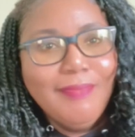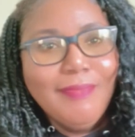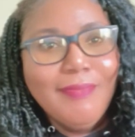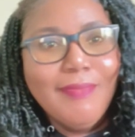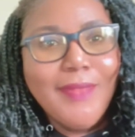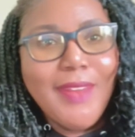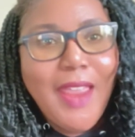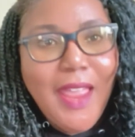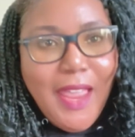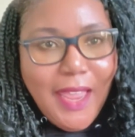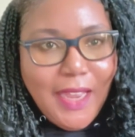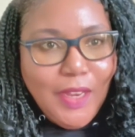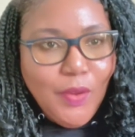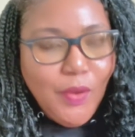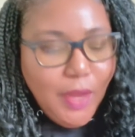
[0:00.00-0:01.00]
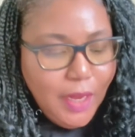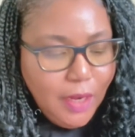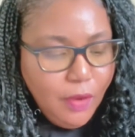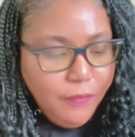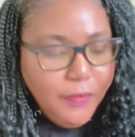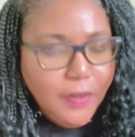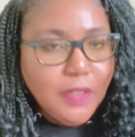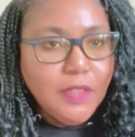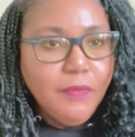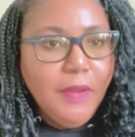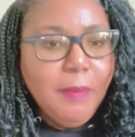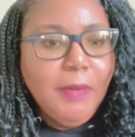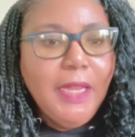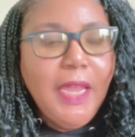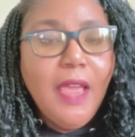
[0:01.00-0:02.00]
Hello, hello, Fearless Family. How
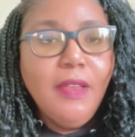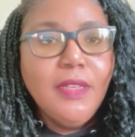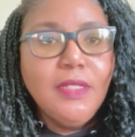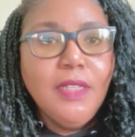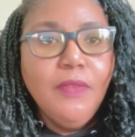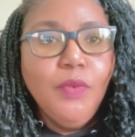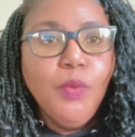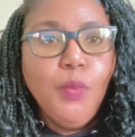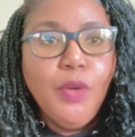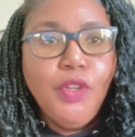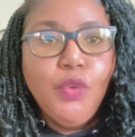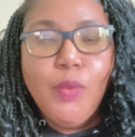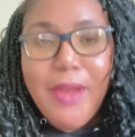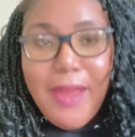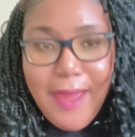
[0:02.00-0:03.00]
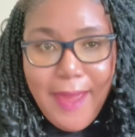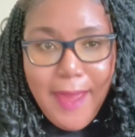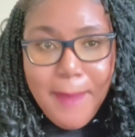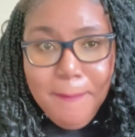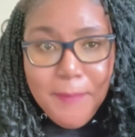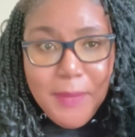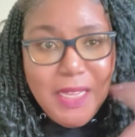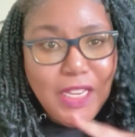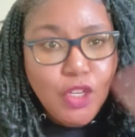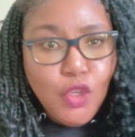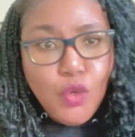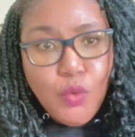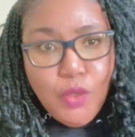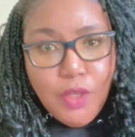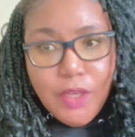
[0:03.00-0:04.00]
is everyone doing? Happy New Year.
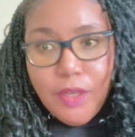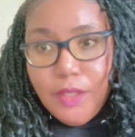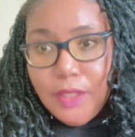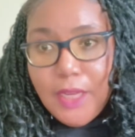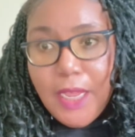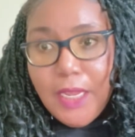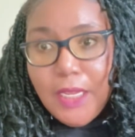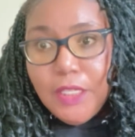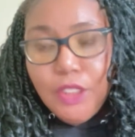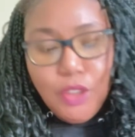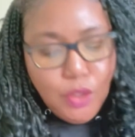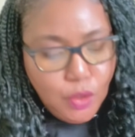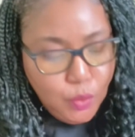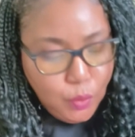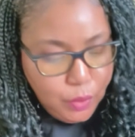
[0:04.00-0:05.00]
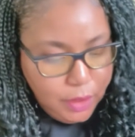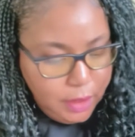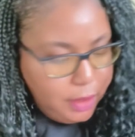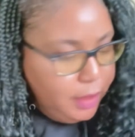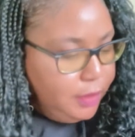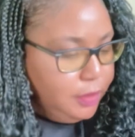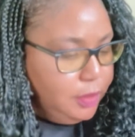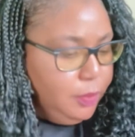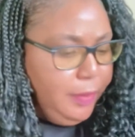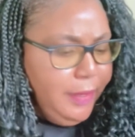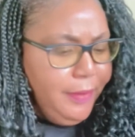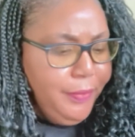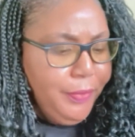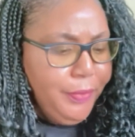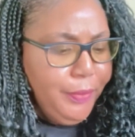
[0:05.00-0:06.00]
Today is New Year's around
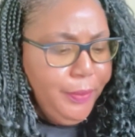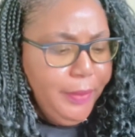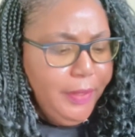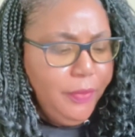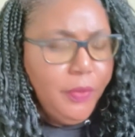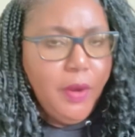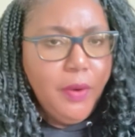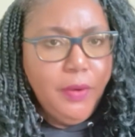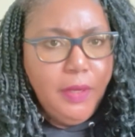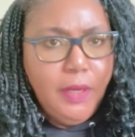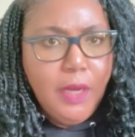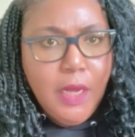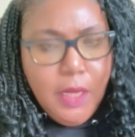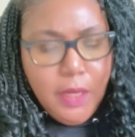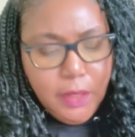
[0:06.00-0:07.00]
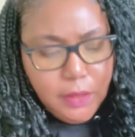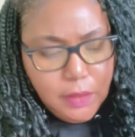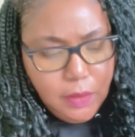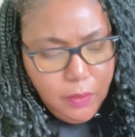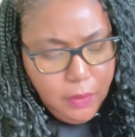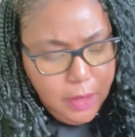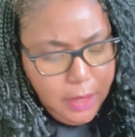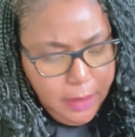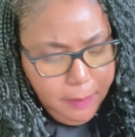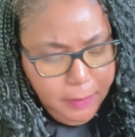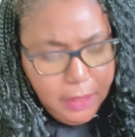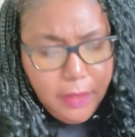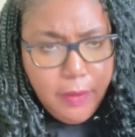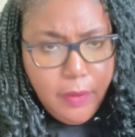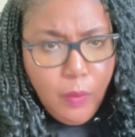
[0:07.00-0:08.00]
3.30. So I'm here
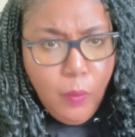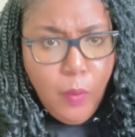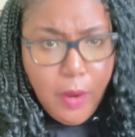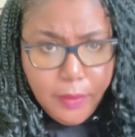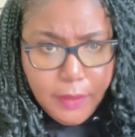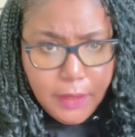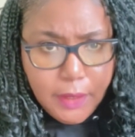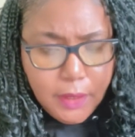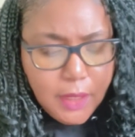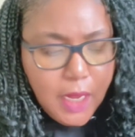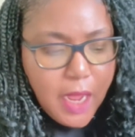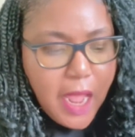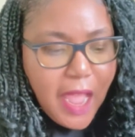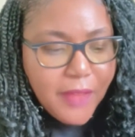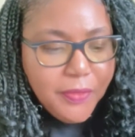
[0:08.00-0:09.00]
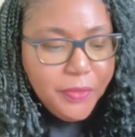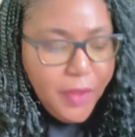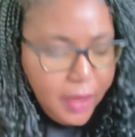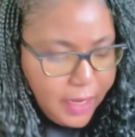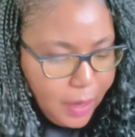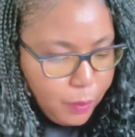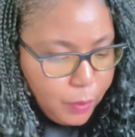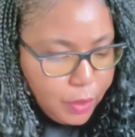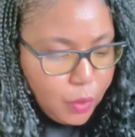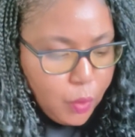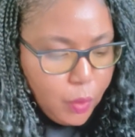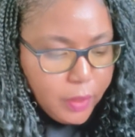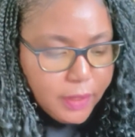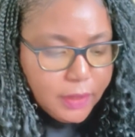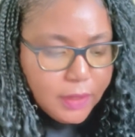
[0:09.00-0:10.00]
working. I thought I recorded
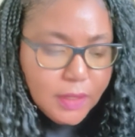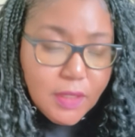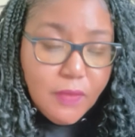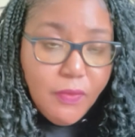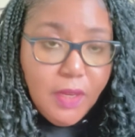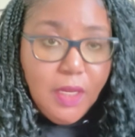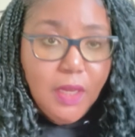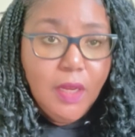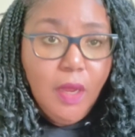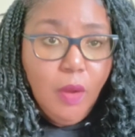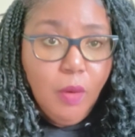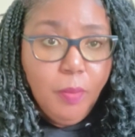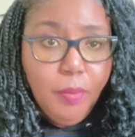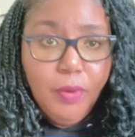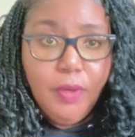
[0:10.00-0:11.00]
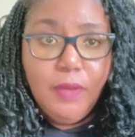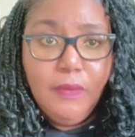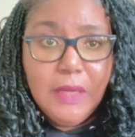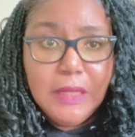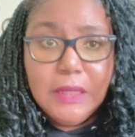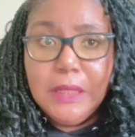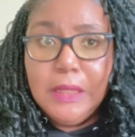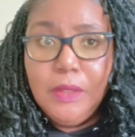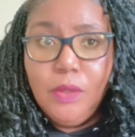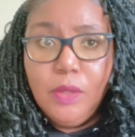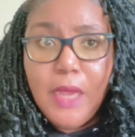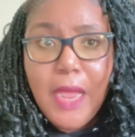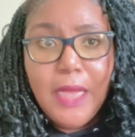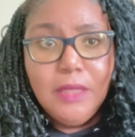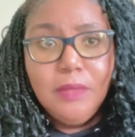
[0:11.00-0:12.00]
this video previously, you guys, but
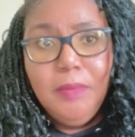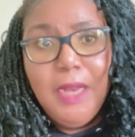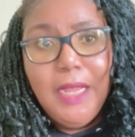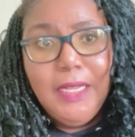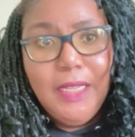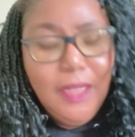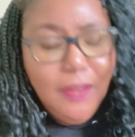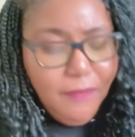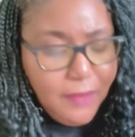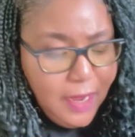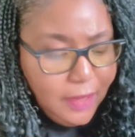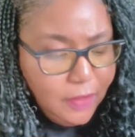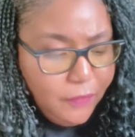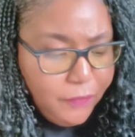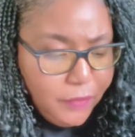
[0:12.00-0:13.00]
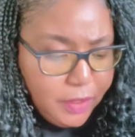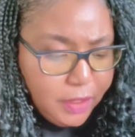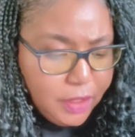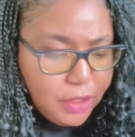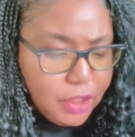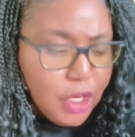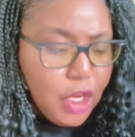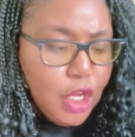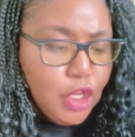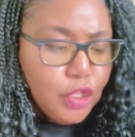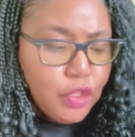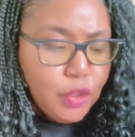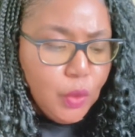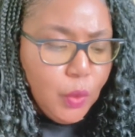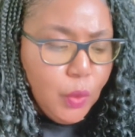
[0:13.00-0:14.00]
I can't find the footage.
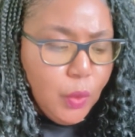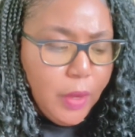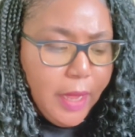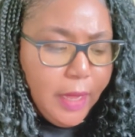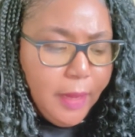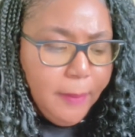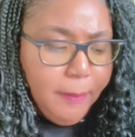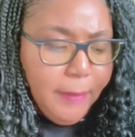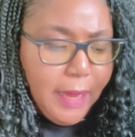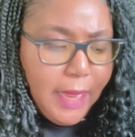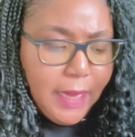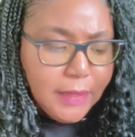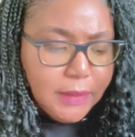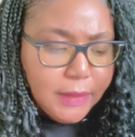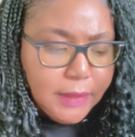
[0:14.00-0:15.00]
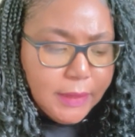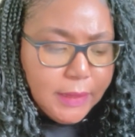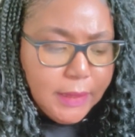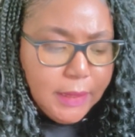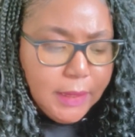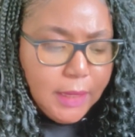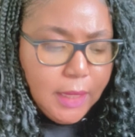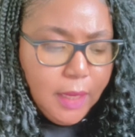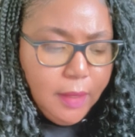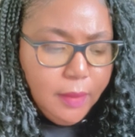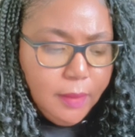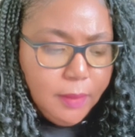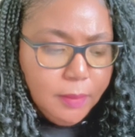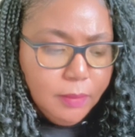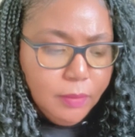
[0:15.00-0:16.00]
So I'm actually um,
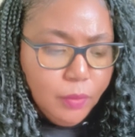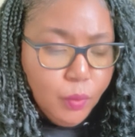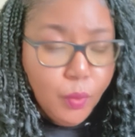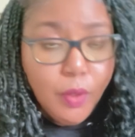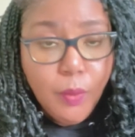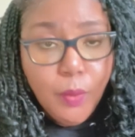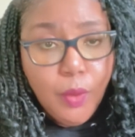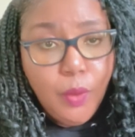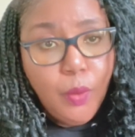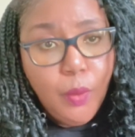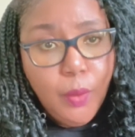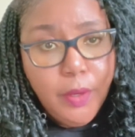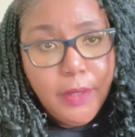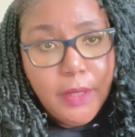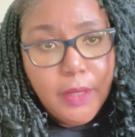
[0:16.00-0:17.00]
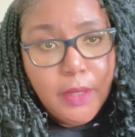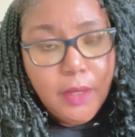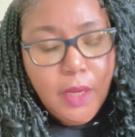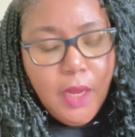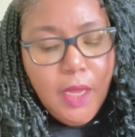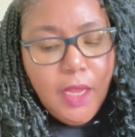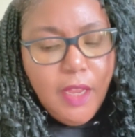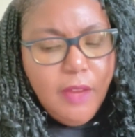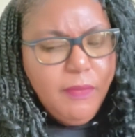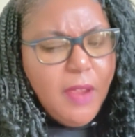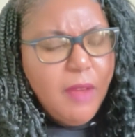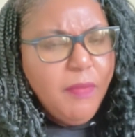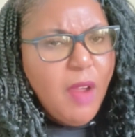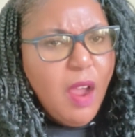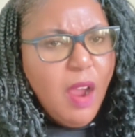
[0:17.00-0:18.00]
re-recording it. If I've
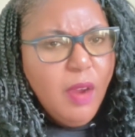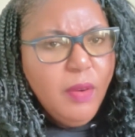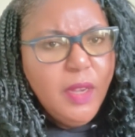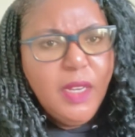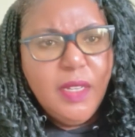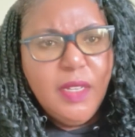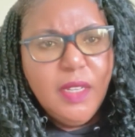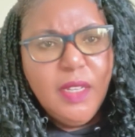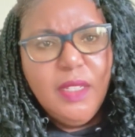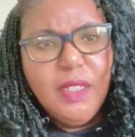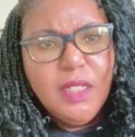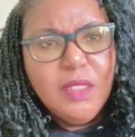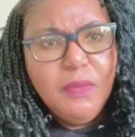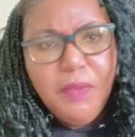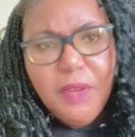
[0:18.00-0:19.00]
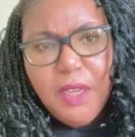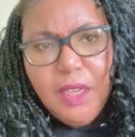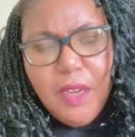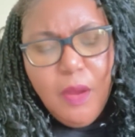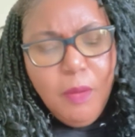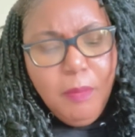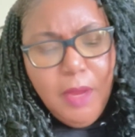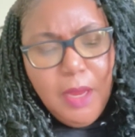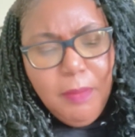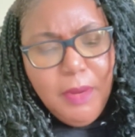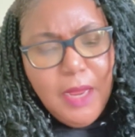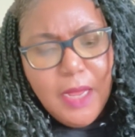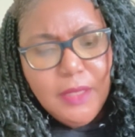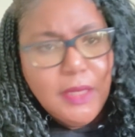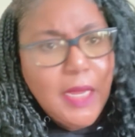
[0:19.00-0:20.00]
already done this video, maybe I
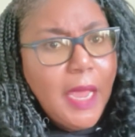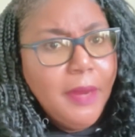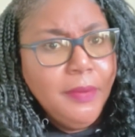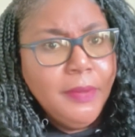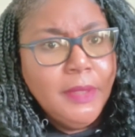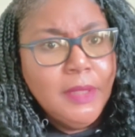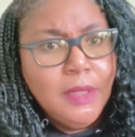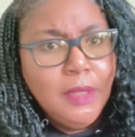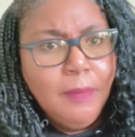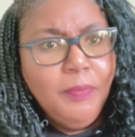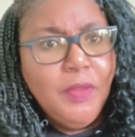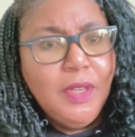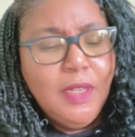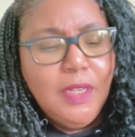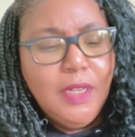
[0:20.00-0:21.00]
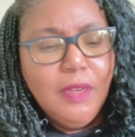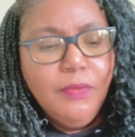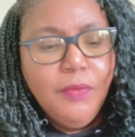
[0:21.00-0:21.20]
titled it something different.